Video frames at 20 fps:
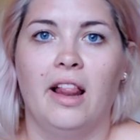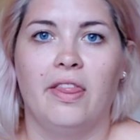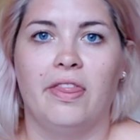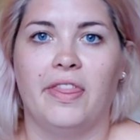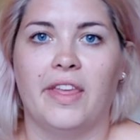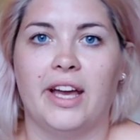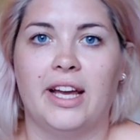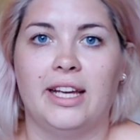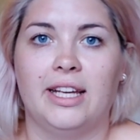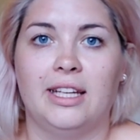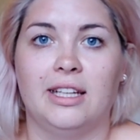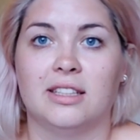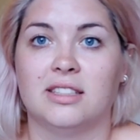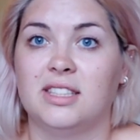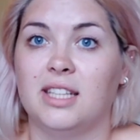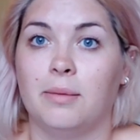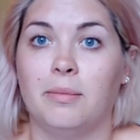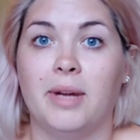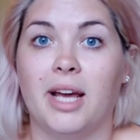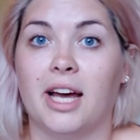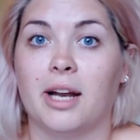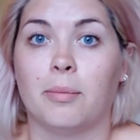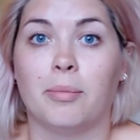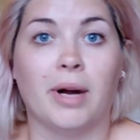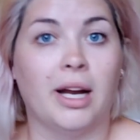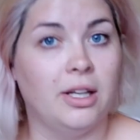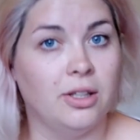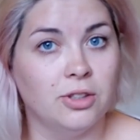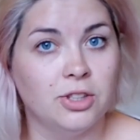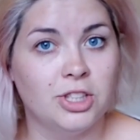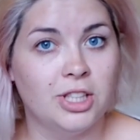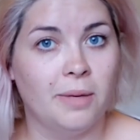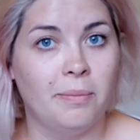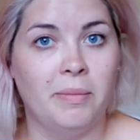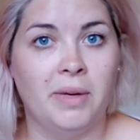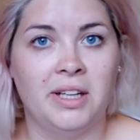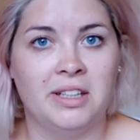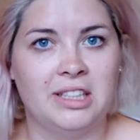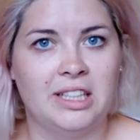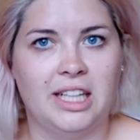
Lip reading: They sent me out a brand new shipment.